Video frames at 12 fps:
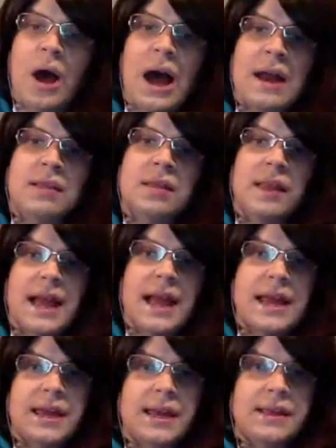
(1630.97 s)
I
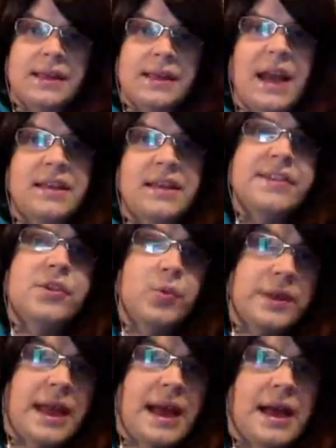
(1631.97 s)
like that he's
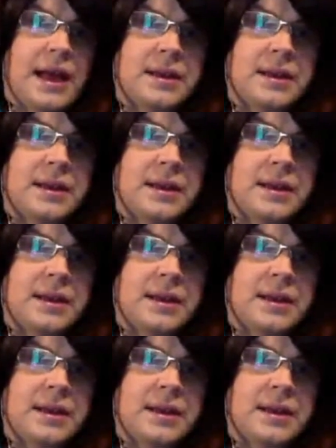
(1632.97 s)
doing that.